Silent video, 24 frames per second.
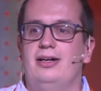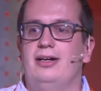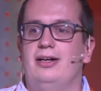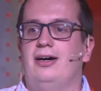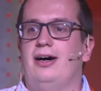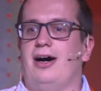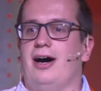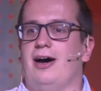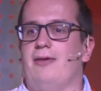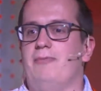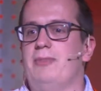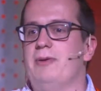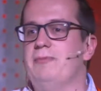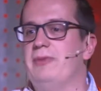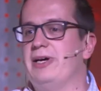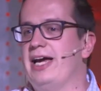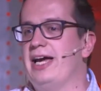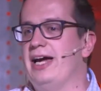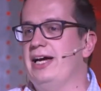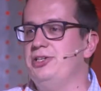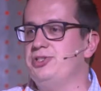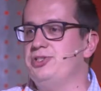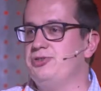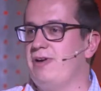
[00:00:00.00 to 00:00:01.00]
I remember
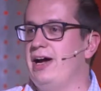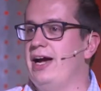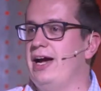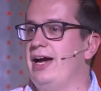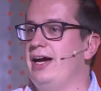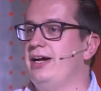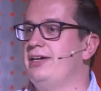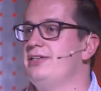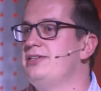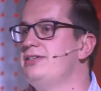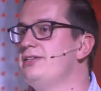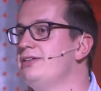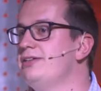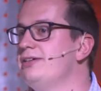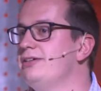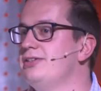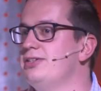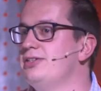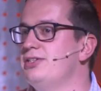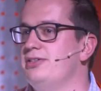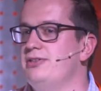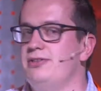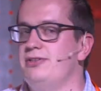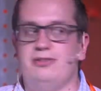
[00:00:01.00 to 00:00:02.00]
getting dragged
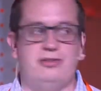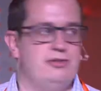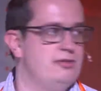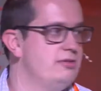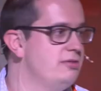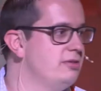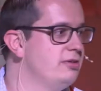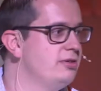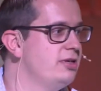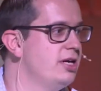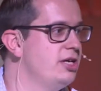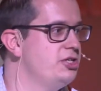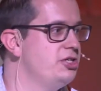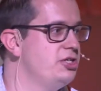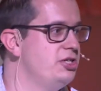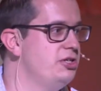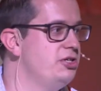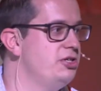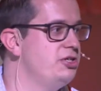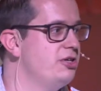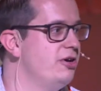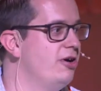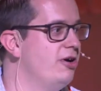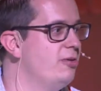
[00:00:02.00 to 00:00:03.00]
to a shoe
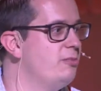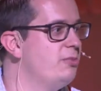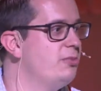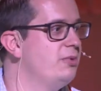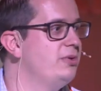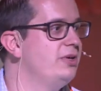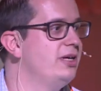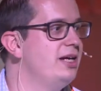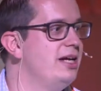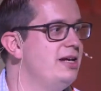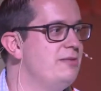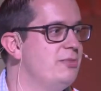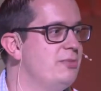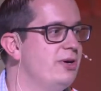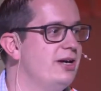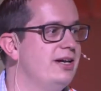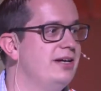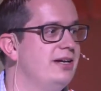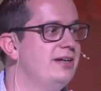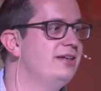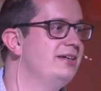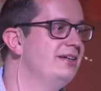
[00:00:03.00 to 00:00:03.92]
shop in my